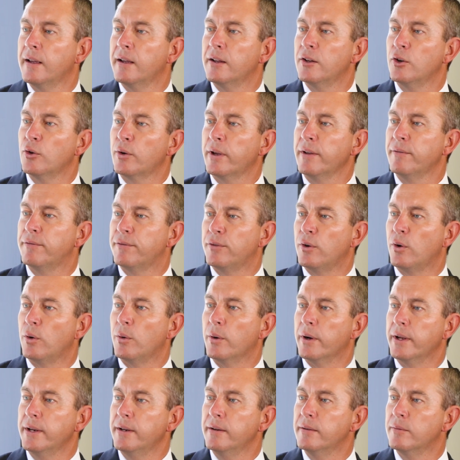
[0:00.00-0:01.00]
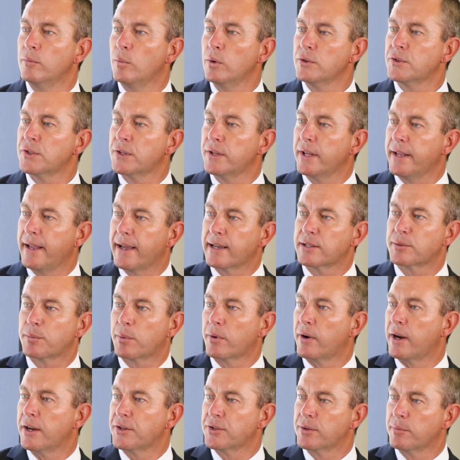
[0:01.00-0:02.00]
Looking forward, what's the
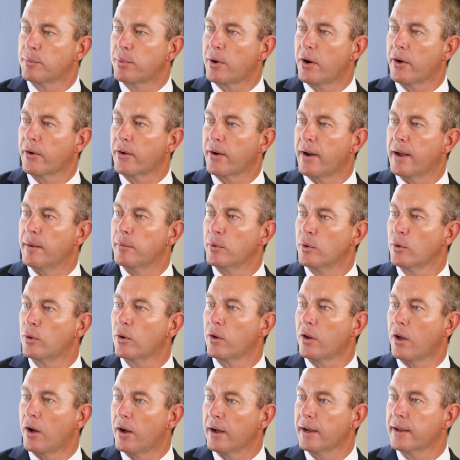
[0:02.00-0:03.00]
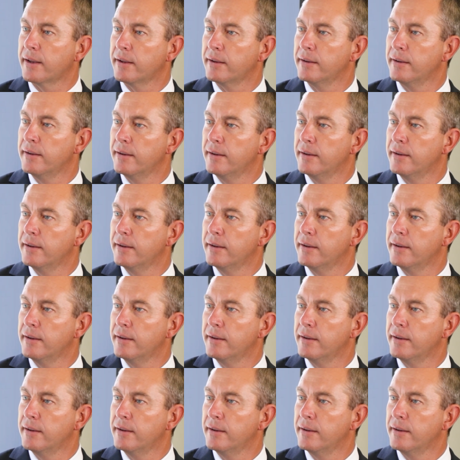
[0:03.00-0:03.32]
exploration program look like?